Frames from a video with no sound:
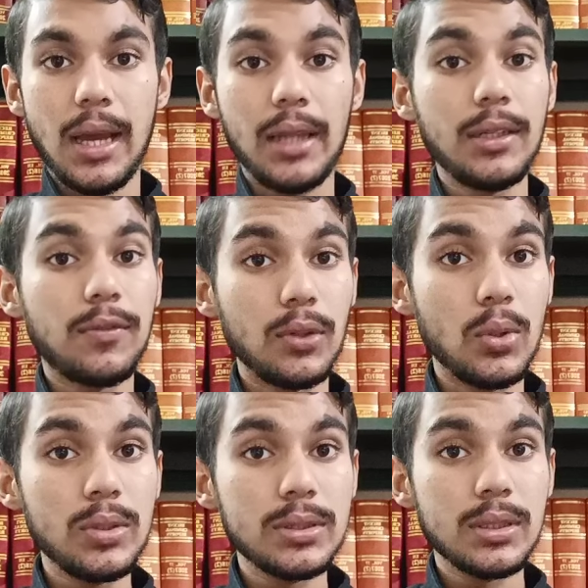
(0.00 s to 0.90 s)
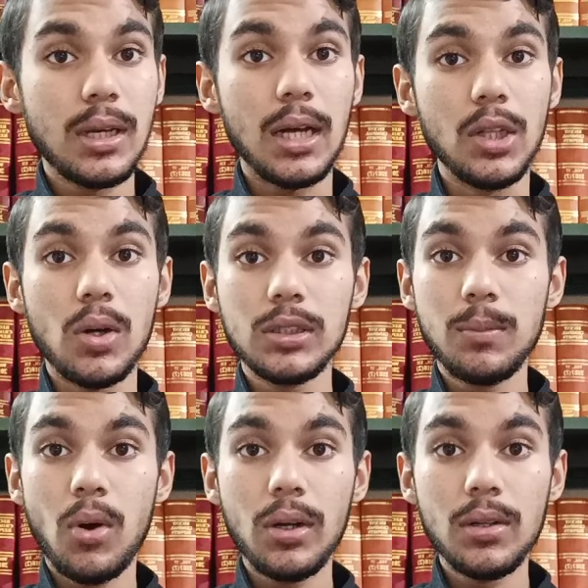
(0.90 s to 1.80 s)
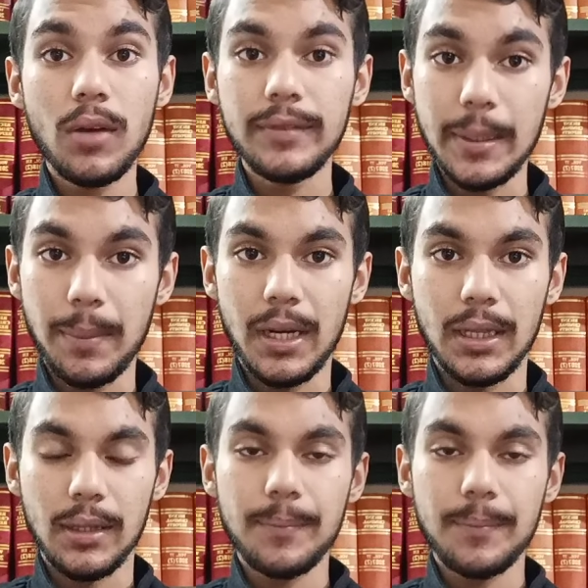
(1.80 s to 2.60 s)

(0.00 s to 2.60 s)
and it flows along the border of Nepal.